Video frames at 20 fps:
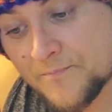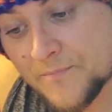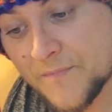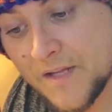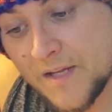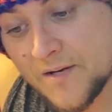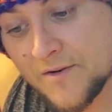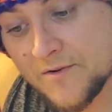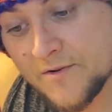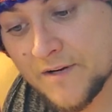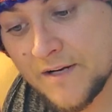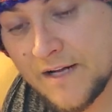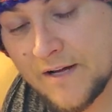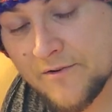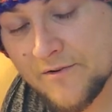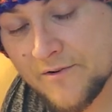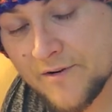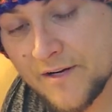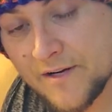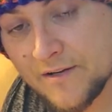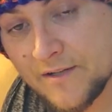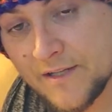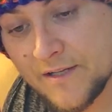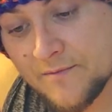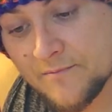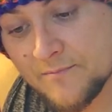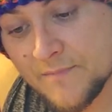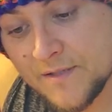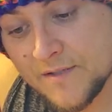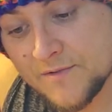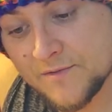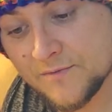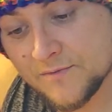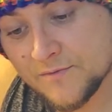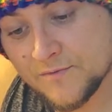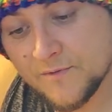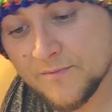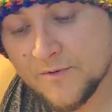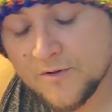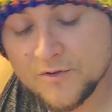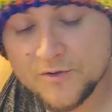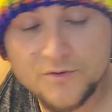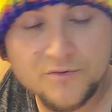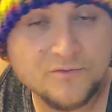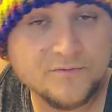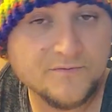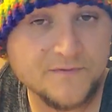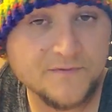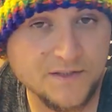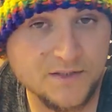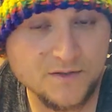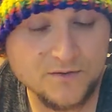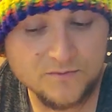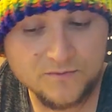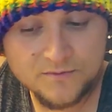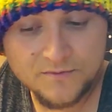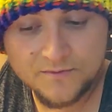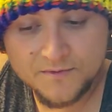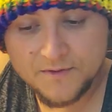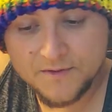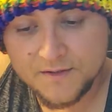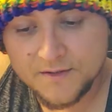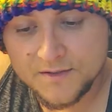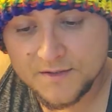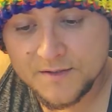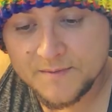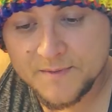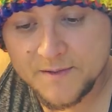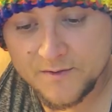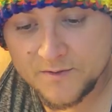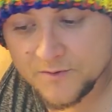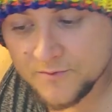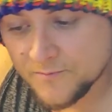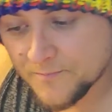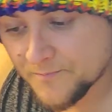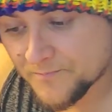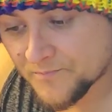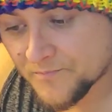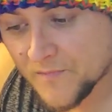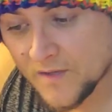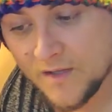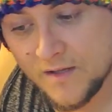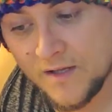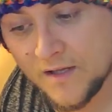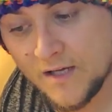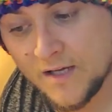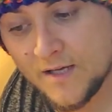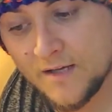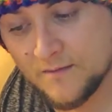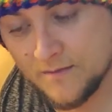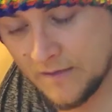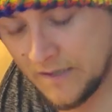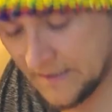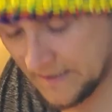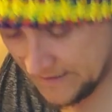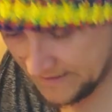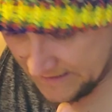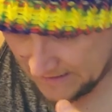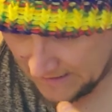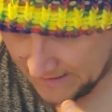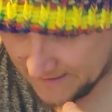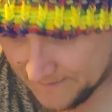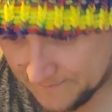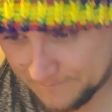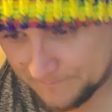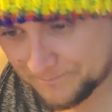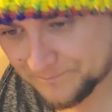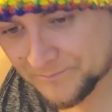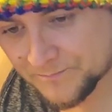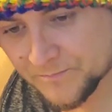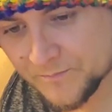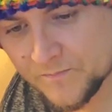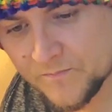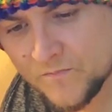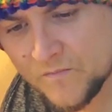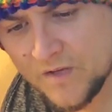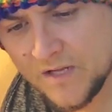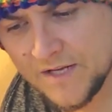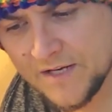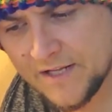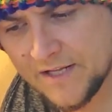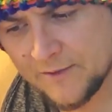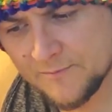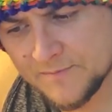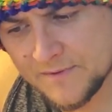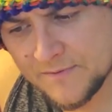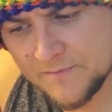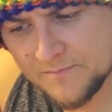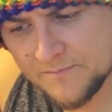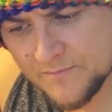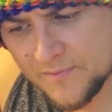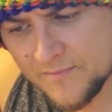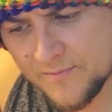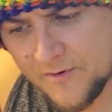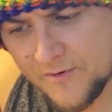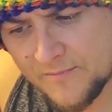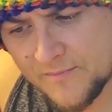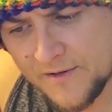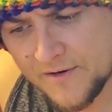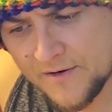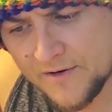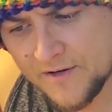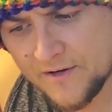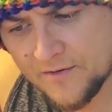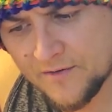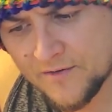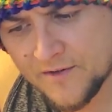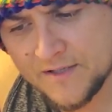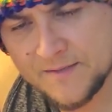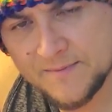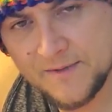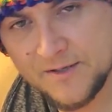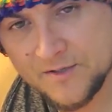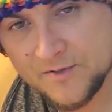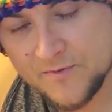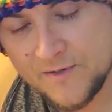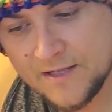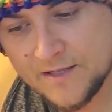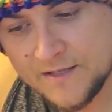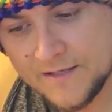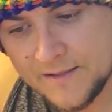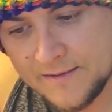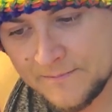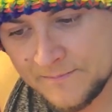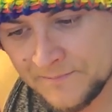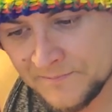inner and outer healing, mental, emotional, physical, and spiritual. It helps promote better health and spirituality.